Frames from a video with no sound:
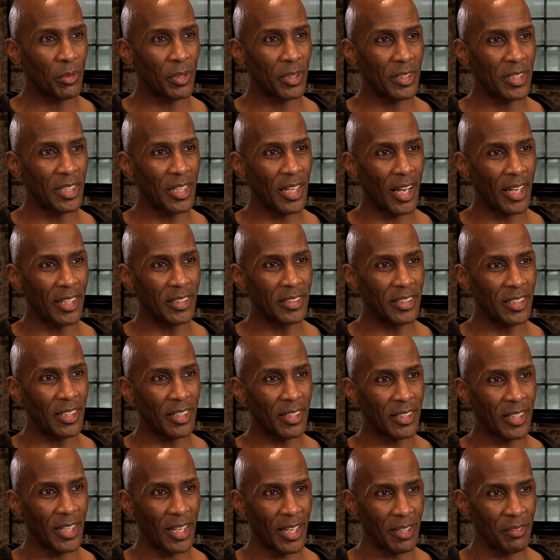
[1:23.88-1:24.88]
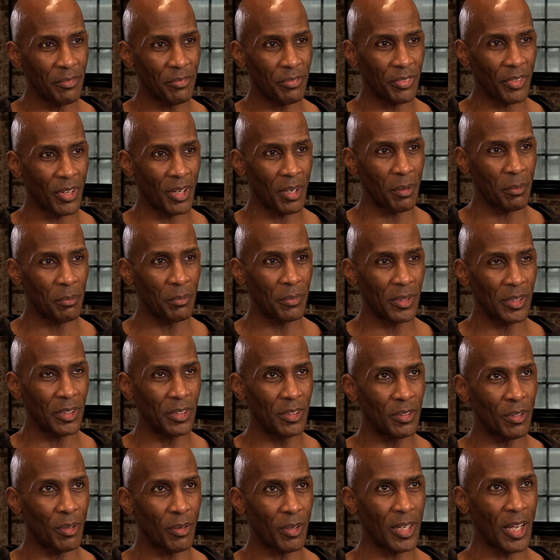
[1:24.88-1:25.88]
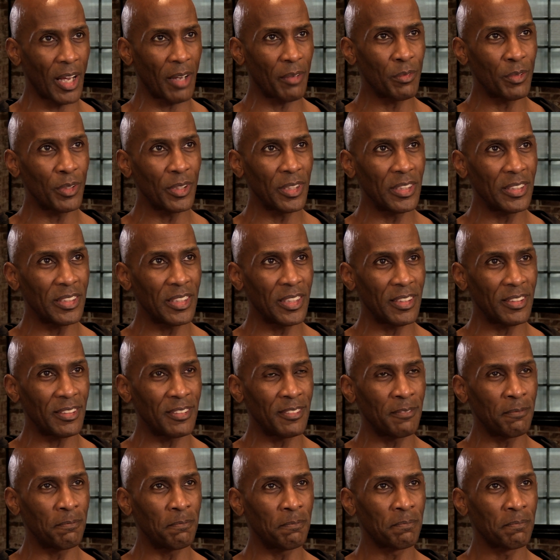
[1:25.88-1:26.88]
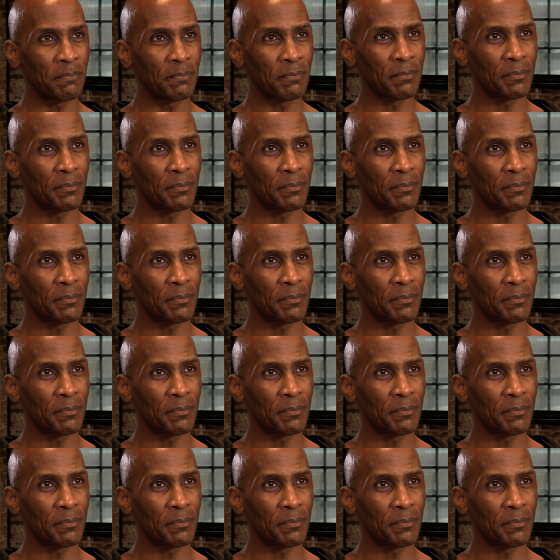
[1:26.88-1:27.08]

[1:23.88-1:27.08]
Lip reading: the idea came from, and I really didn't.